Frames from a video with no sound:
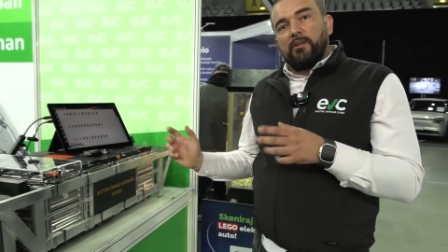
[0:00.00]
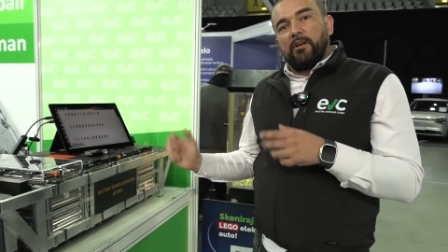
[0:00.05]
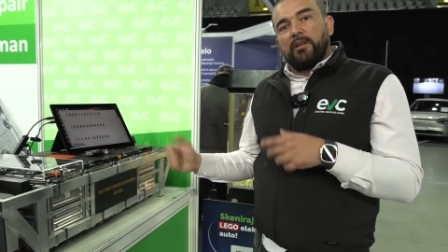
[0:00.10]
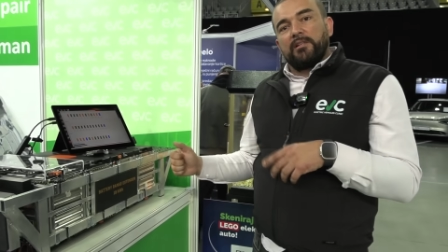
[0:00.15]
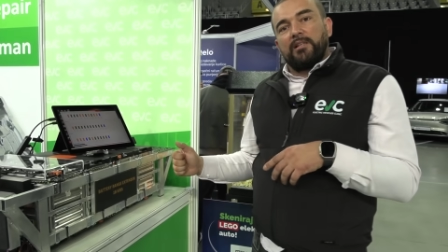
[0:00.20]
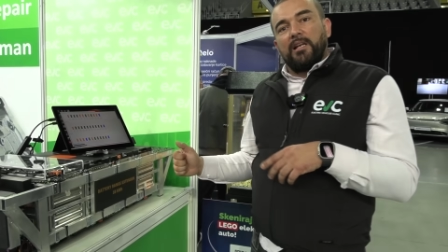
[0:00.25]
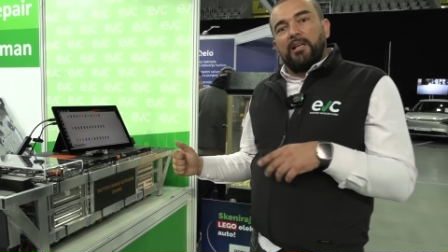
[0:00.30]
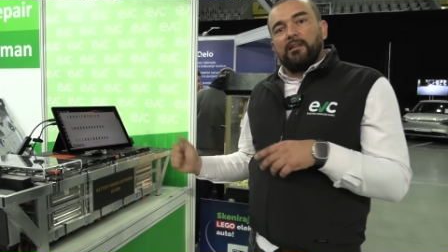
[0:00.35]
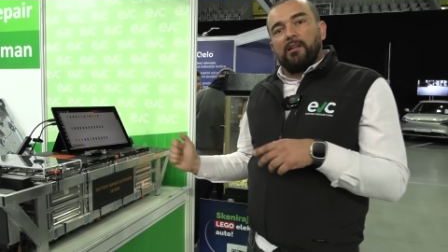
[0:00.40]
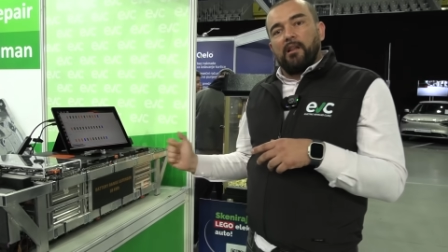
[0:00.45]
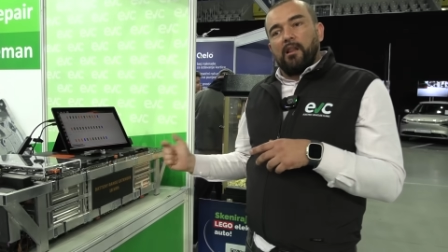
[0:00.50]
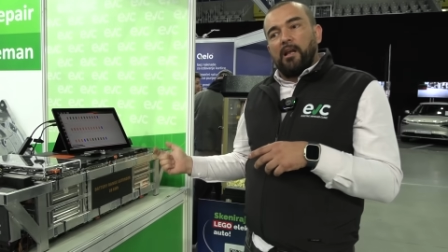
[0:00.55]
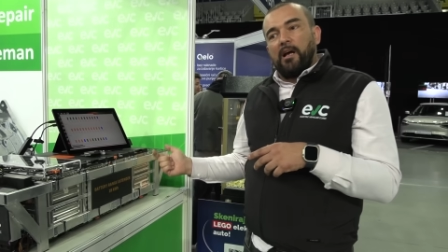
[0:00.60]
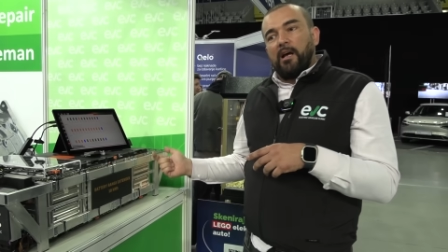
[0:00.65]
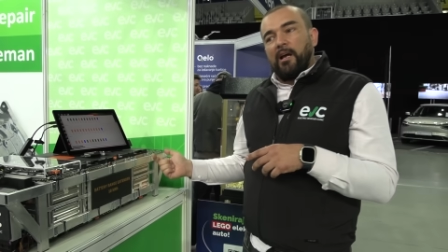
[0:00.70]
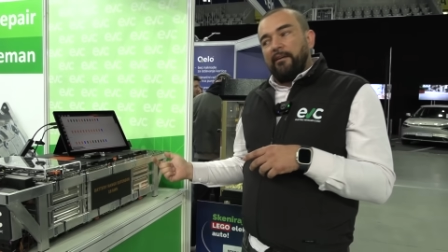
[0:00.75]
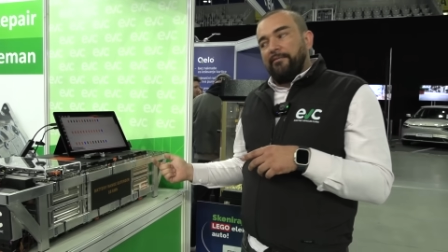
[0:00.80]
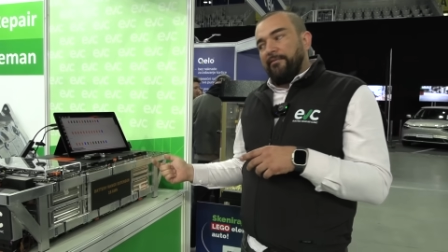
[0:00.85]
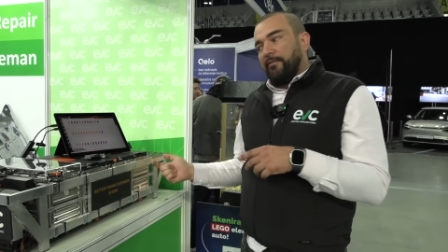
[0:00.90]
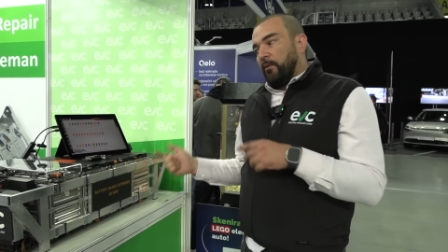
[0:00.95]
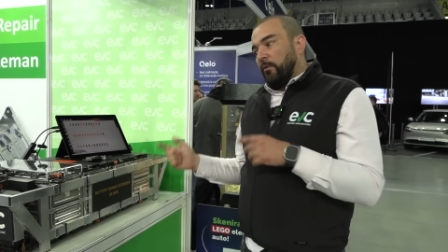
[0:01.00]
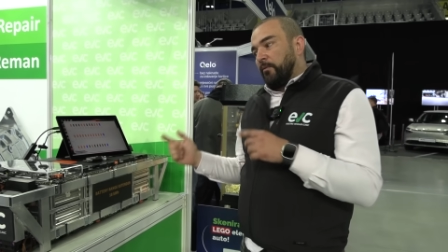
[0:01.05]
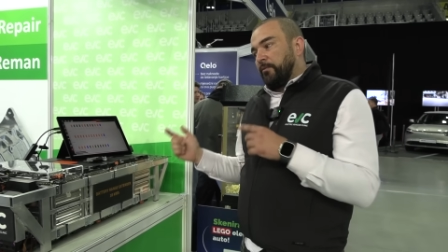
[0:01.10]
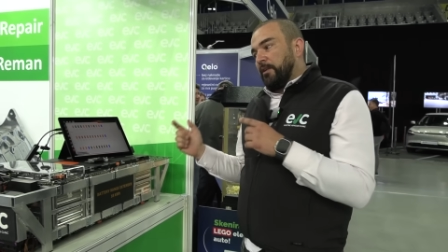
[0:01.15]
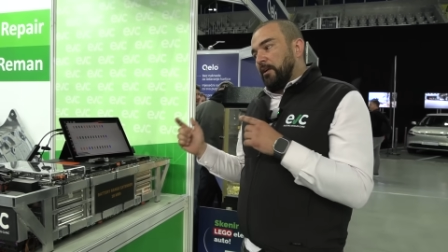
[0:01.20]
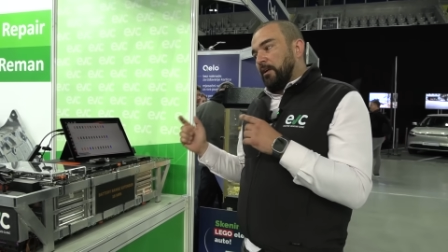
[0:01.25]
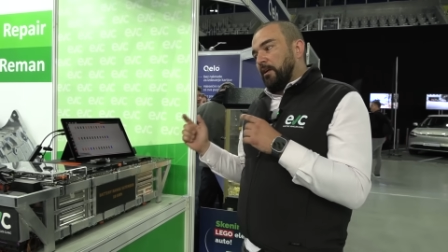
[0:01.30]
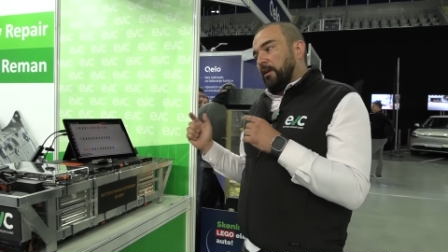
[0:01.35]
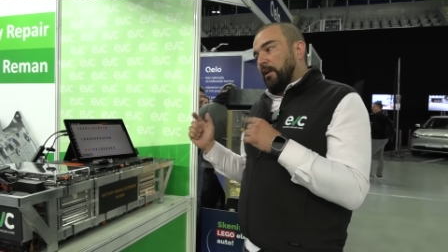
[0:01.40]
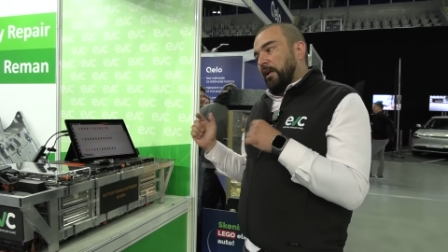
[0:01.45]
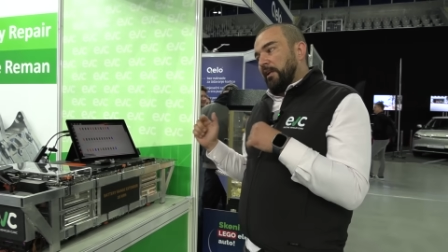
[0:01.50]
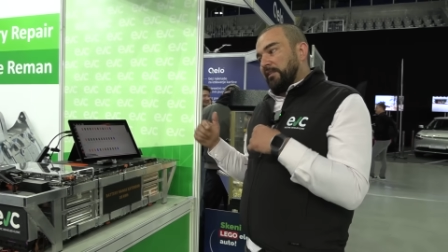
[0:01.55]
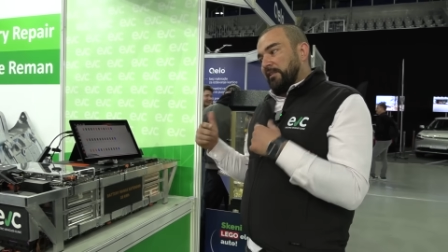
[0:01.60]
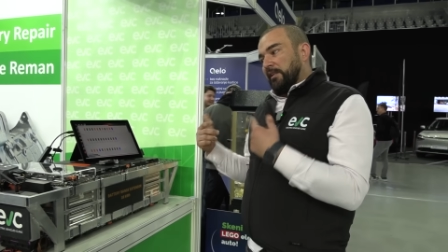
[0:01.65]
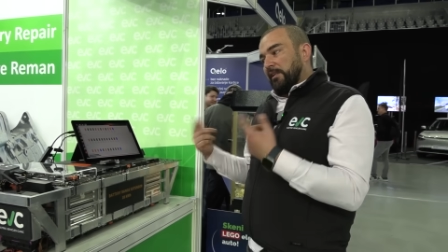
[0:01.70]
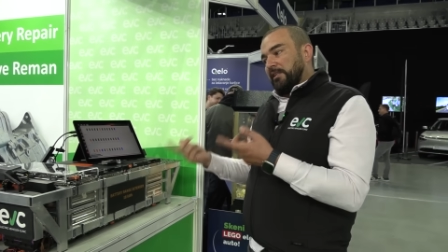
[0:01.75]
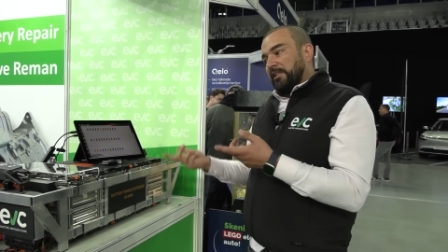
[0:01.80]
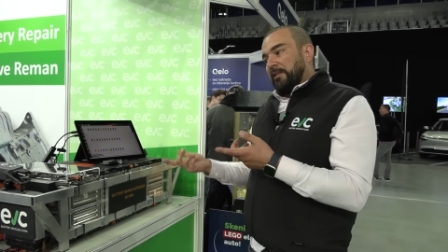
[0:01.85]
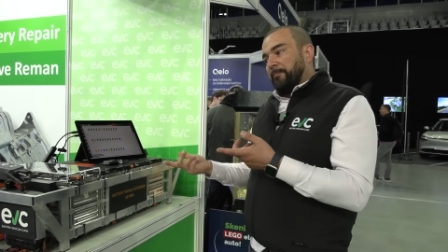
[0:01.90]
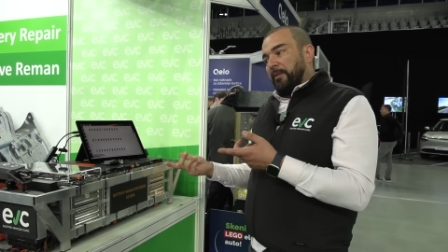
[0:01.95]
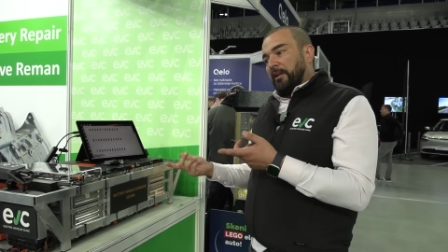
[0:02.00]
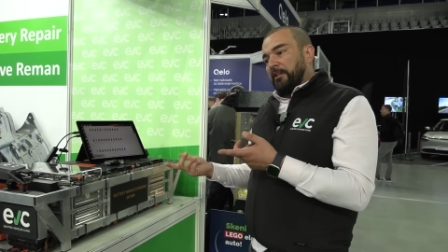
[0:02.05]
to extend the life of the existing